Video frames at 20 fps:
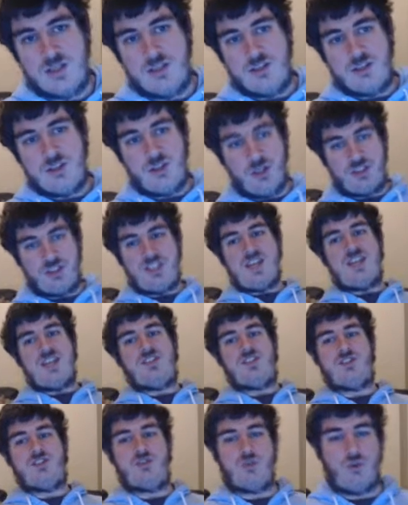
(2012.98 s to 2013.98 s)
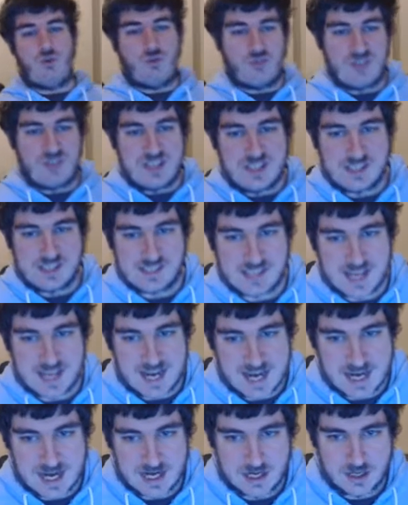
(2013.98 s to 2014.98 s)
38 trophies
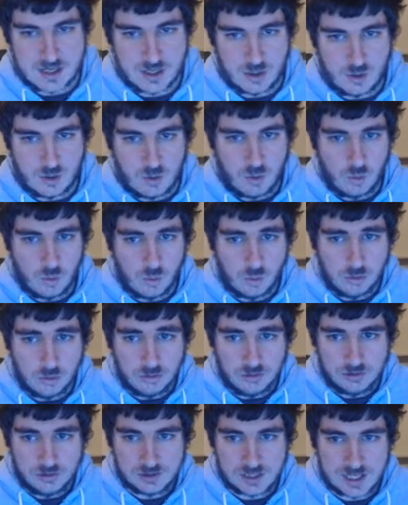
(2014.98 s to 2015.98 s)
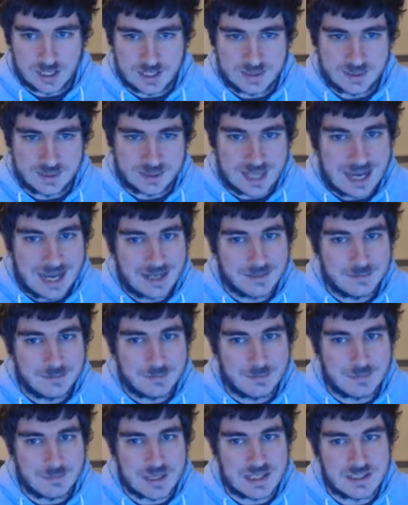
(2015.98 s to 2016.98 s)
in all and that
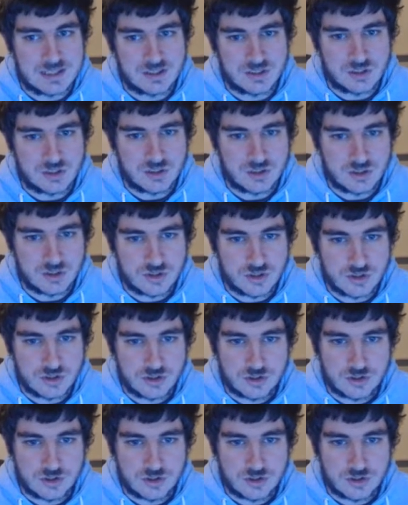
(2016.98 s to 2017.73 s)
makes